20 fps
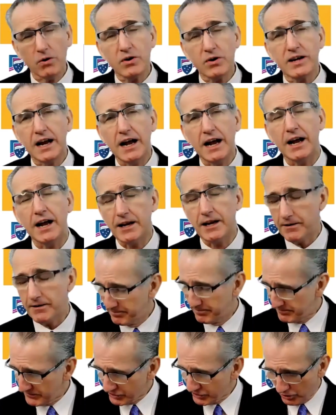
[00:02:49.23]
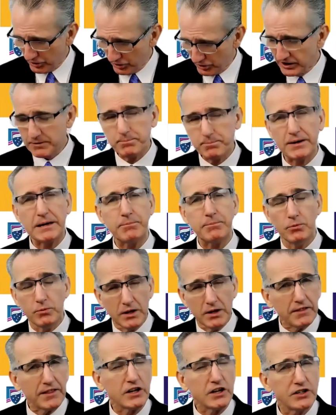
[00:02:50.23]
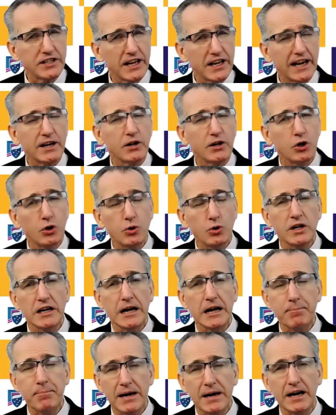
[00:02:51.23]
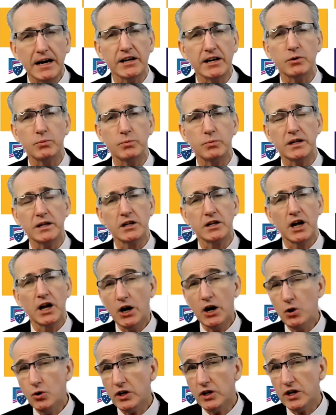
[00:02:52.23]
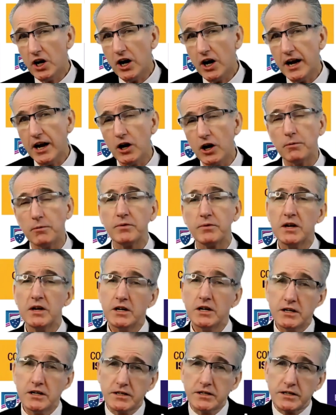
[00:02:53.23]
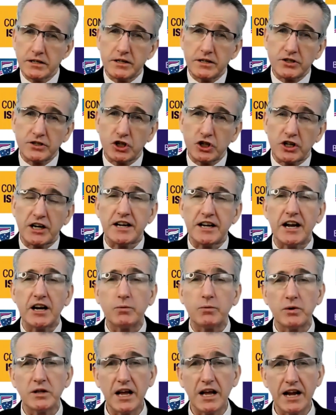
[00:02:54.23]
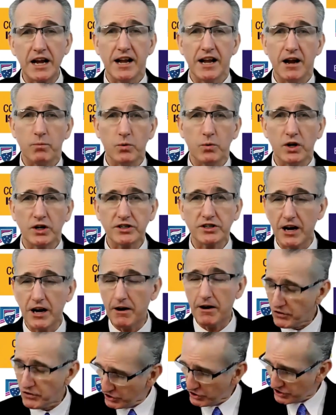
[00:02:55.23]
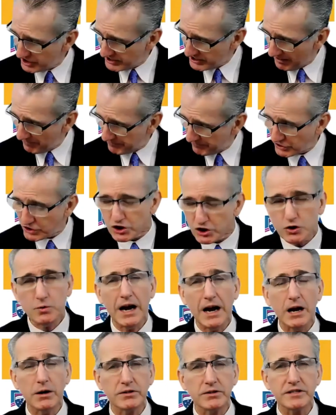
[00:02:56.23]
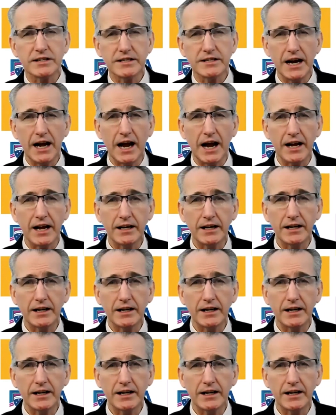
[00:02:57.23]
a day talking to people, then saying, who can I partner with? Who can I help to connect with their networks? Now, if you just did that for two hours a day,